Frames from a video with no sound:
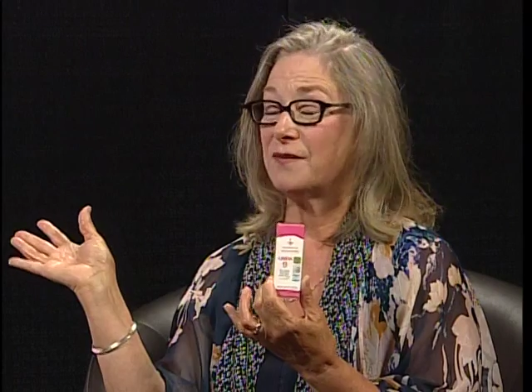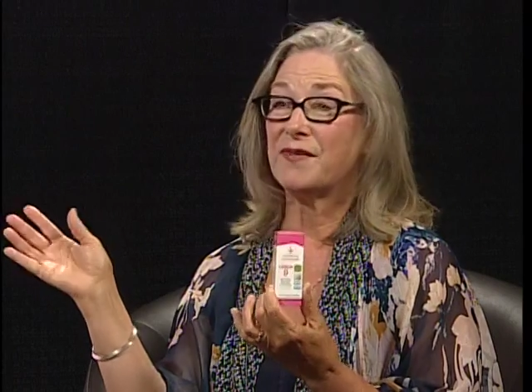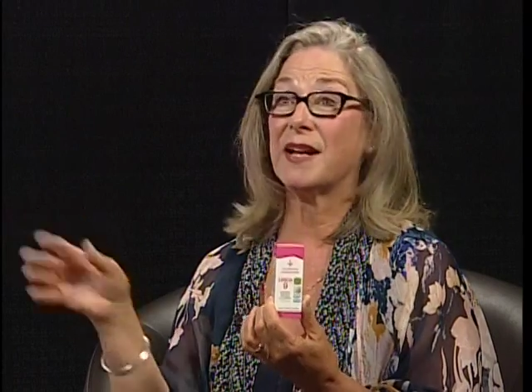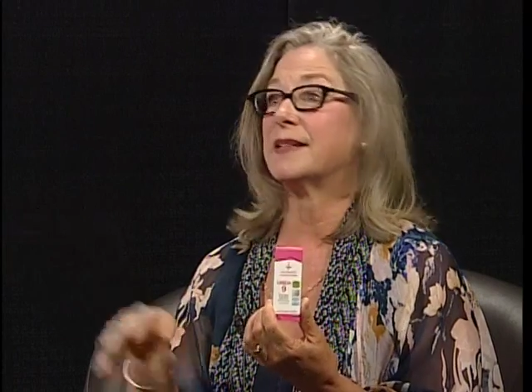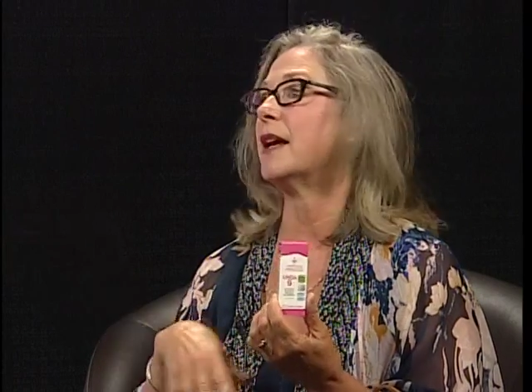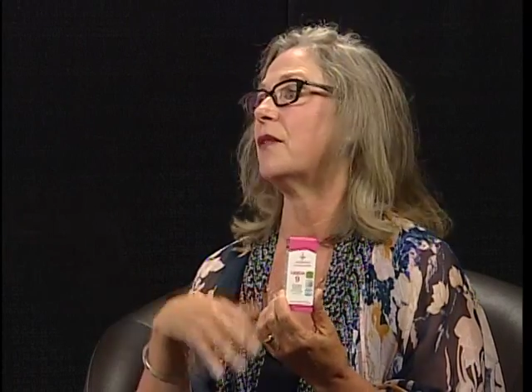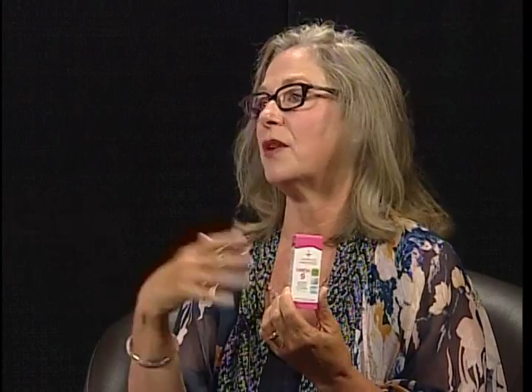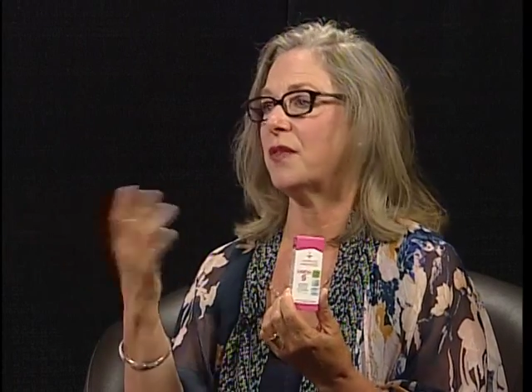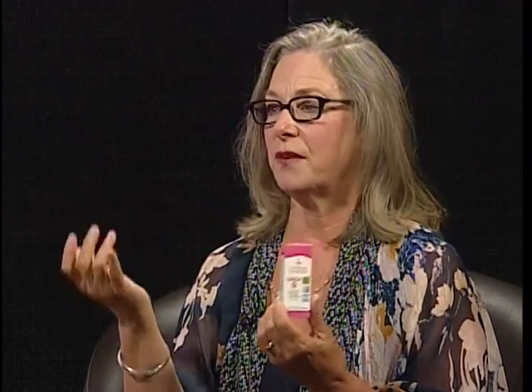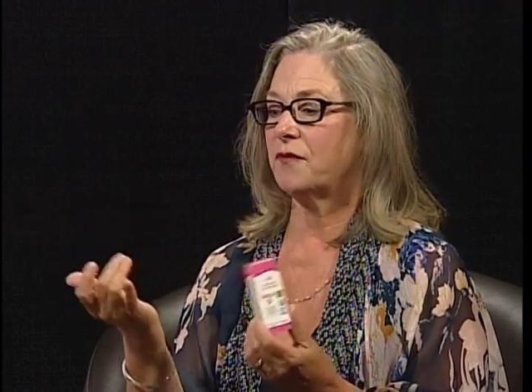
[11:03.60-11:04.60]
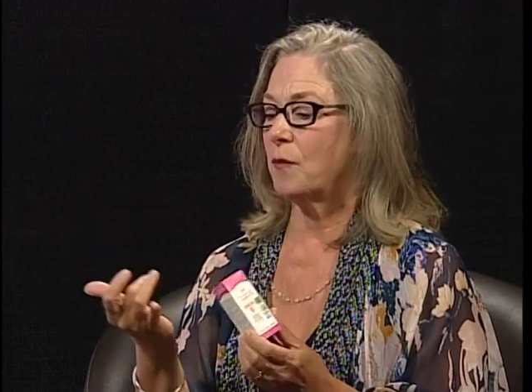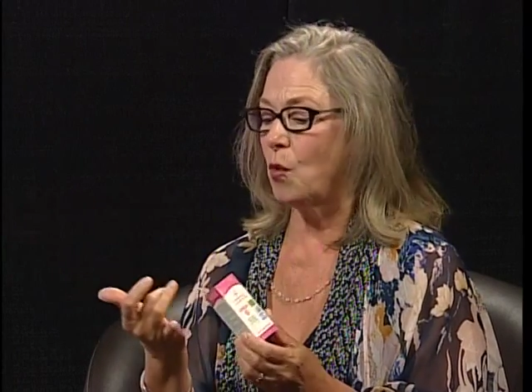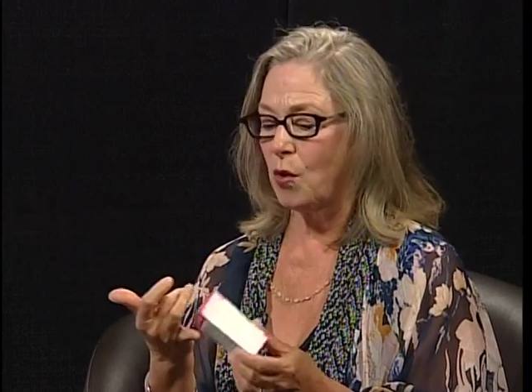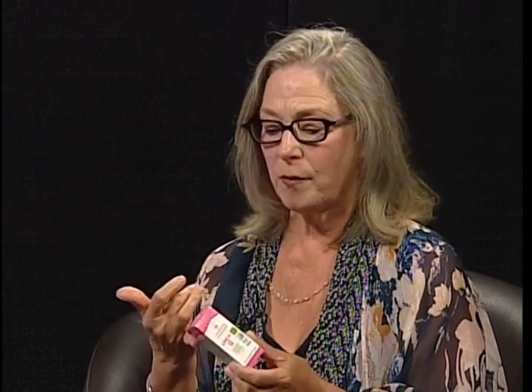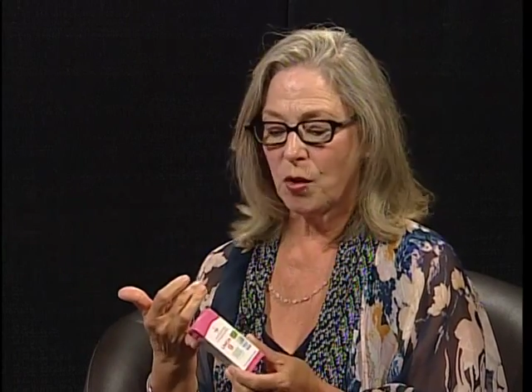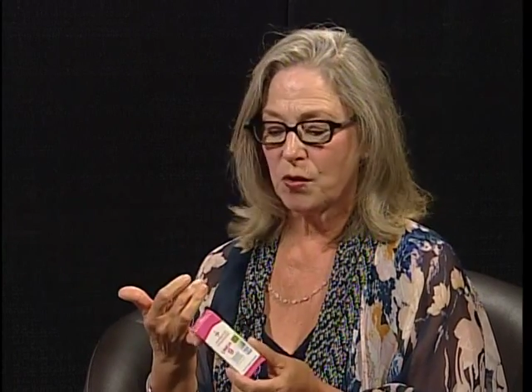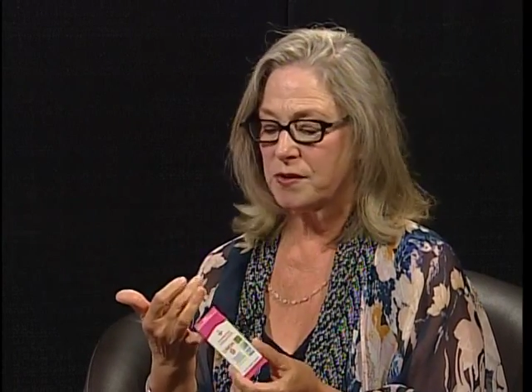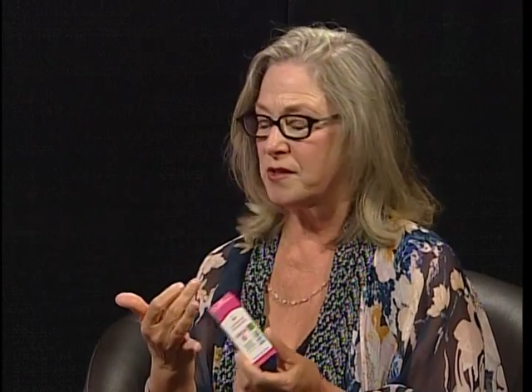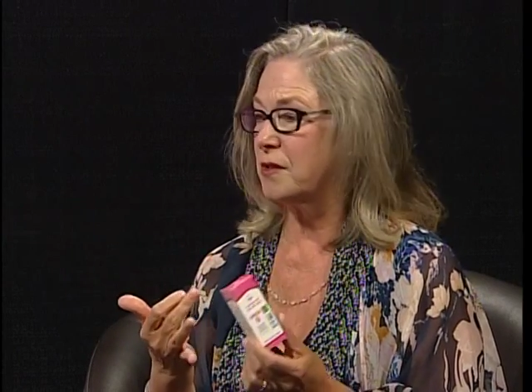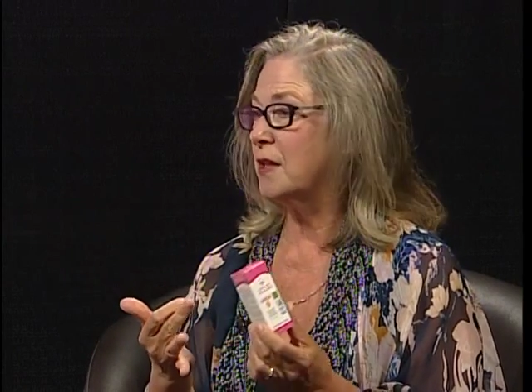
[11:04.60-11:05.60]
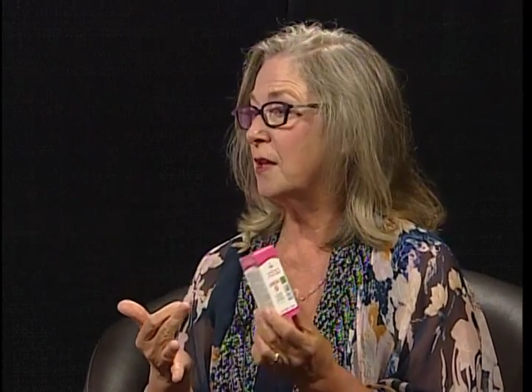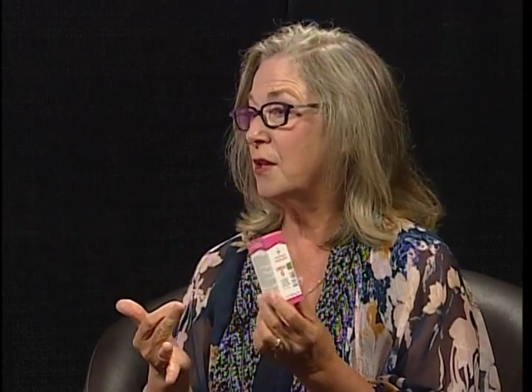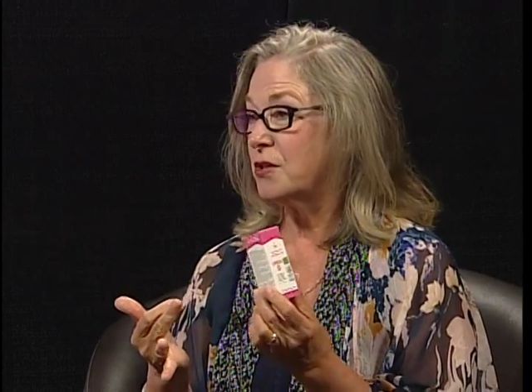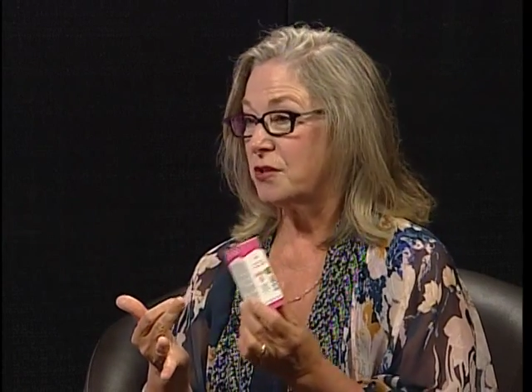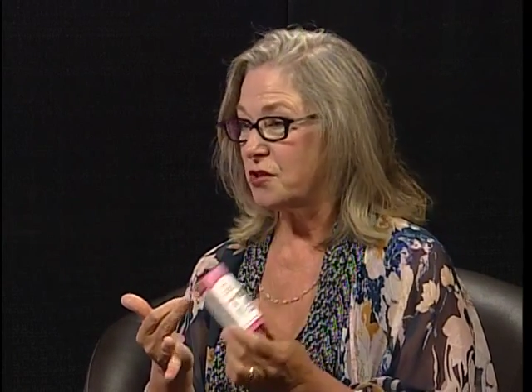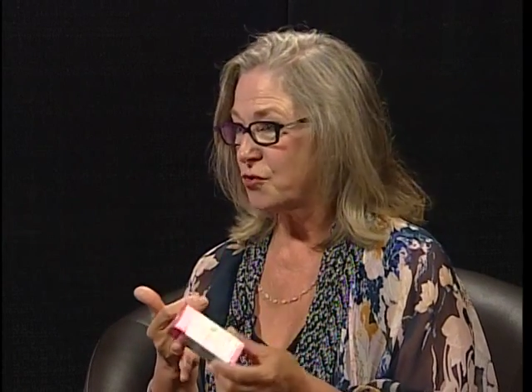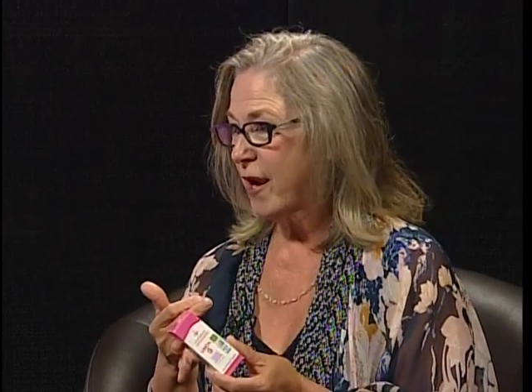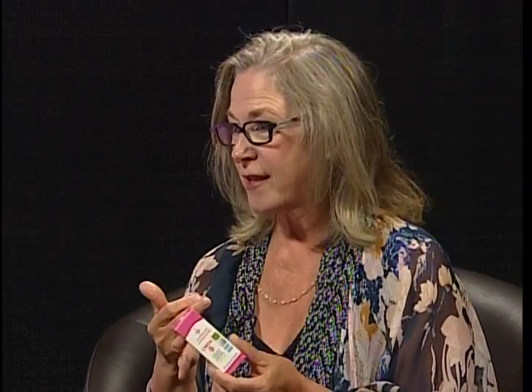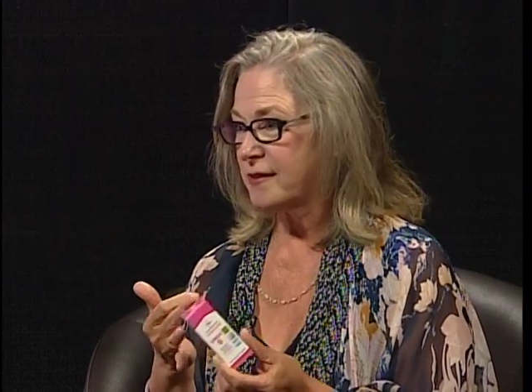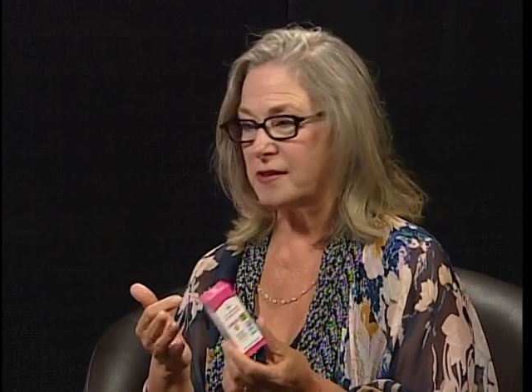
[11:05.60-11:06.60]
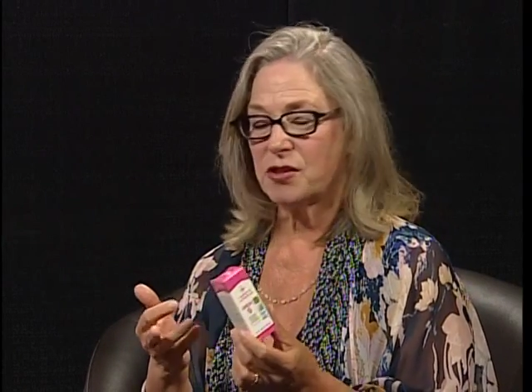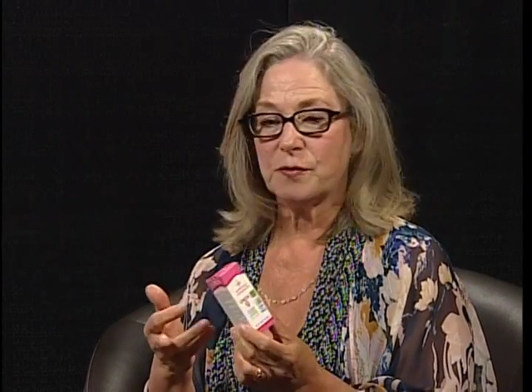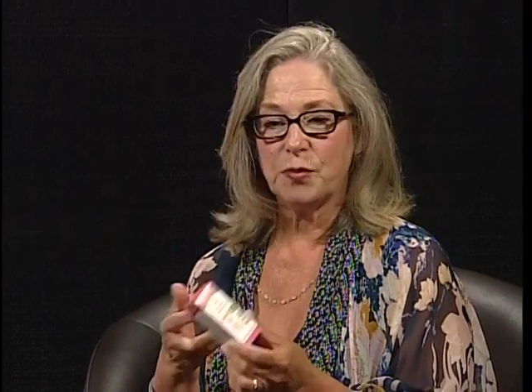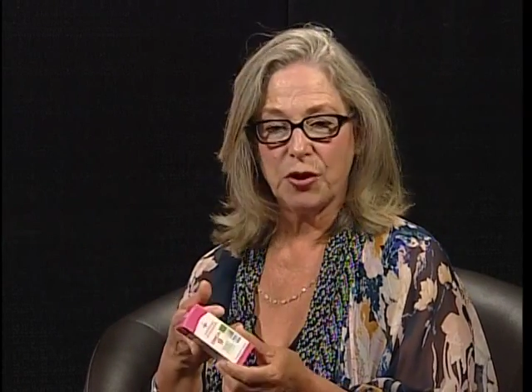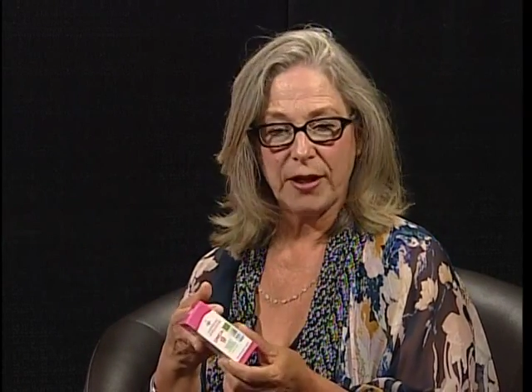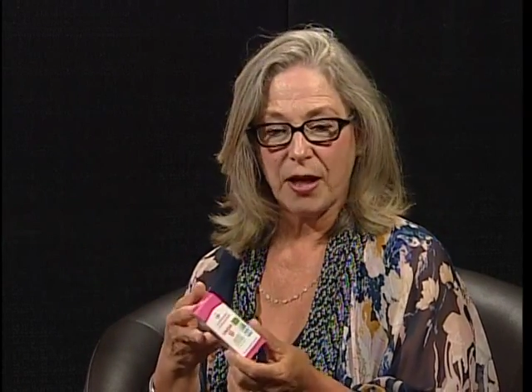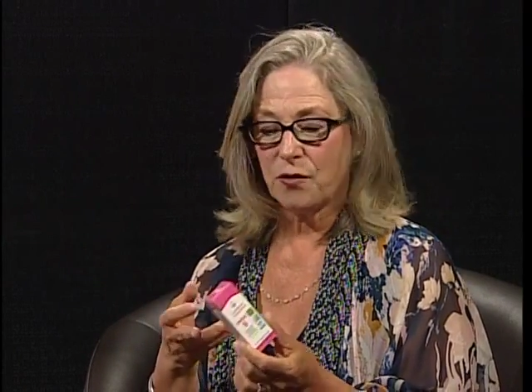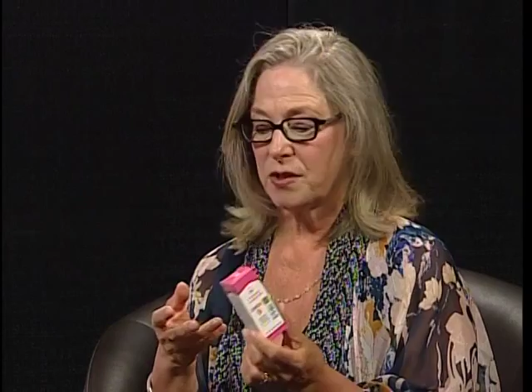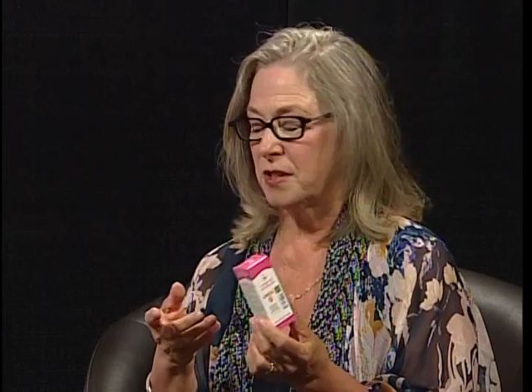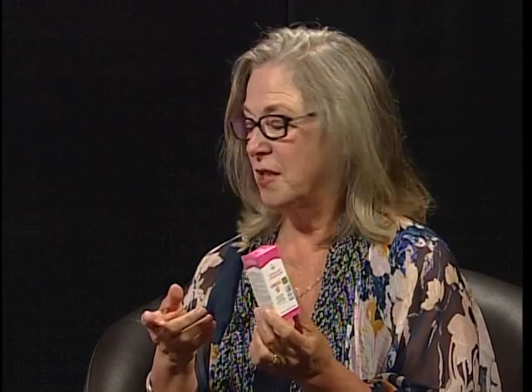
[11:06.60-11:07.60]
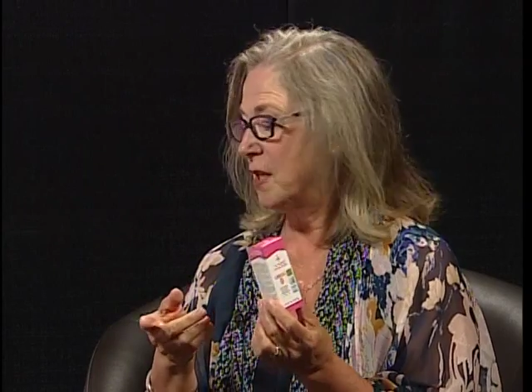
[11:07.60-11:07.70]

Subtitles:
In fact, everything from hormones to stress to burnout